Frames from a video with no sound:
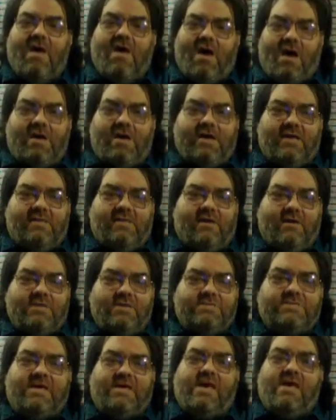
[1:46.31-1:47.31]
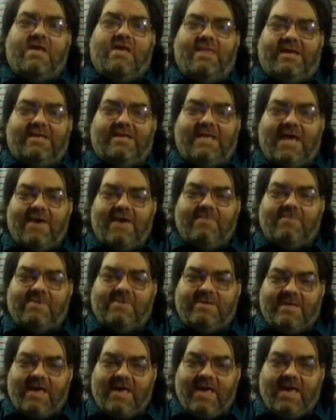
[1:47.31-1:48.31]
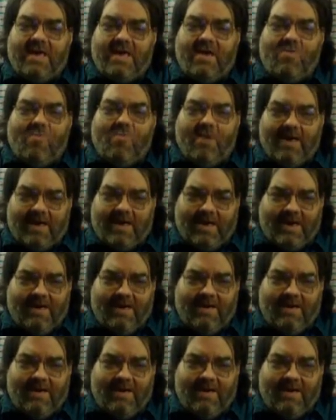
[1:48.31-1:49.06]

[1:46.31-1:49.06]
on a large scale in an everyday way.